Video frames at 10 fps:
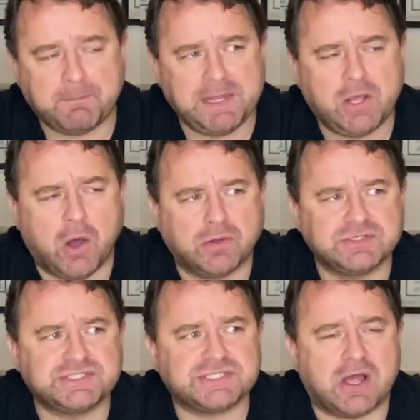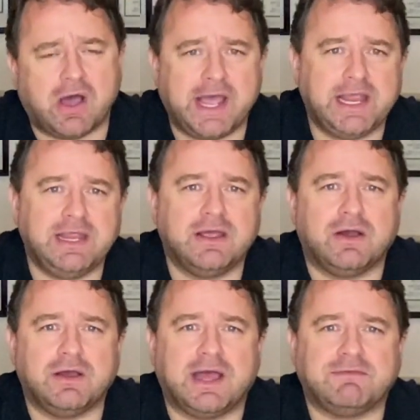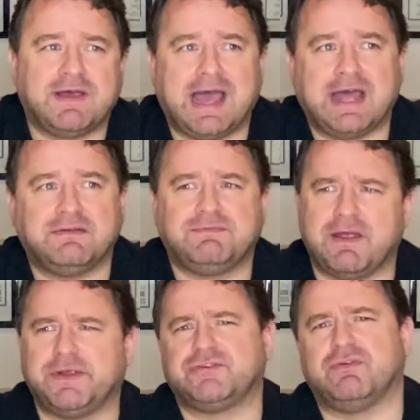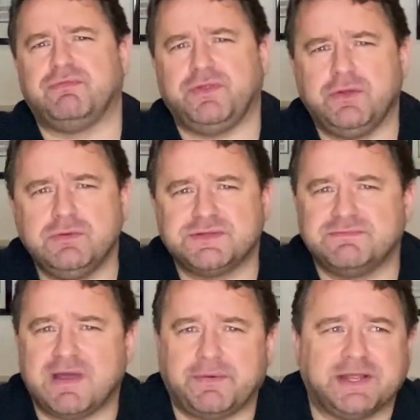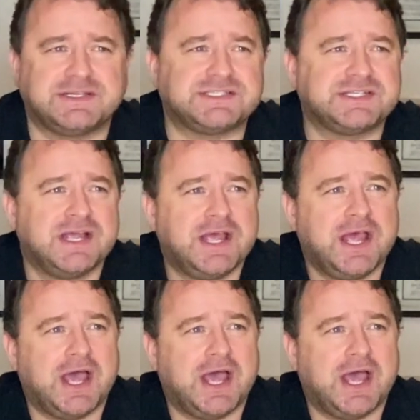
Because I have had various reviews and various